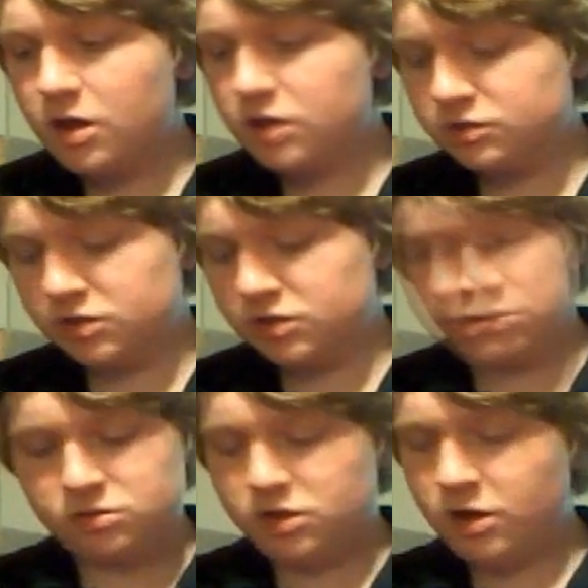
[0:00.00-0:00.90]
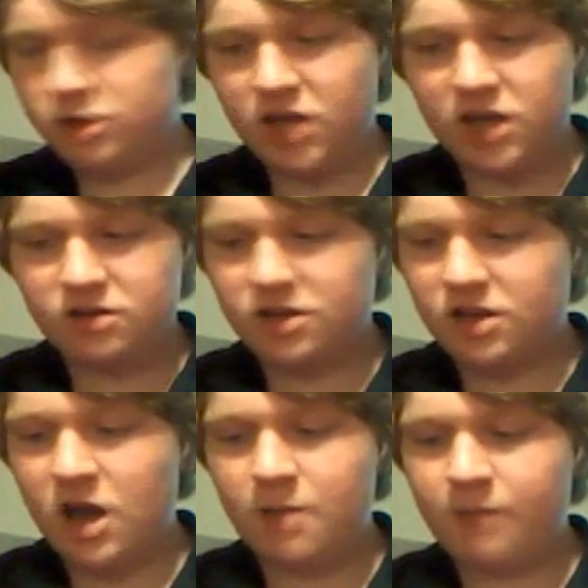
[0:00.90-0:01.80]
So just, take your
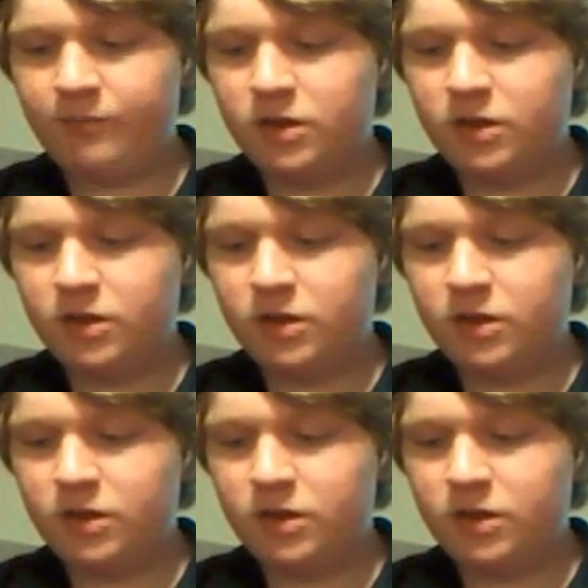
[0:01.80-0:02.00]
time.